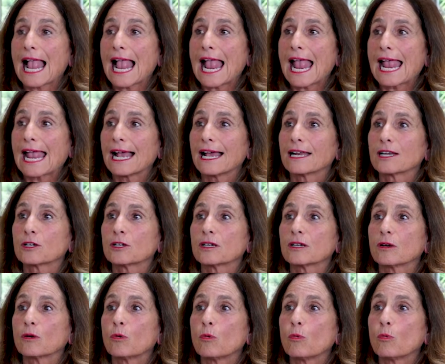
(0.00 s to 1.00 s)
and
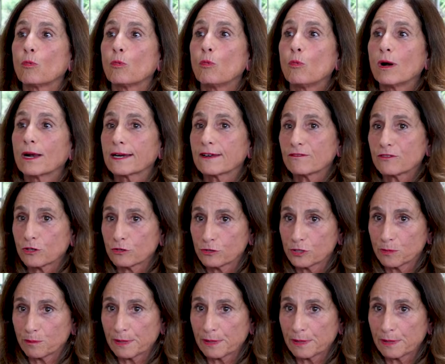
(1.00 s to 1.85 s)
one of those